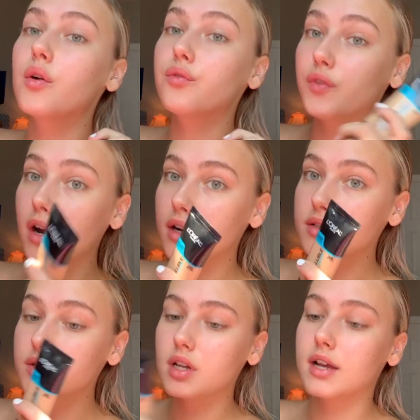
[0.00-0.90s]

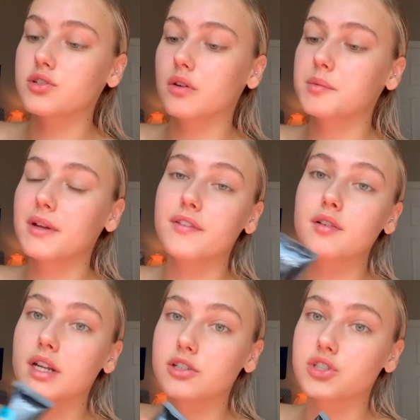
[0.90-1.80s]
First, I start with my
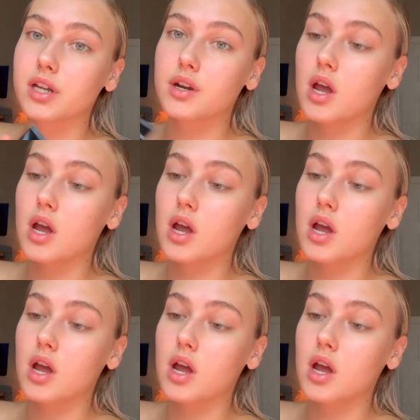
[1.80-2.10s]
foundation,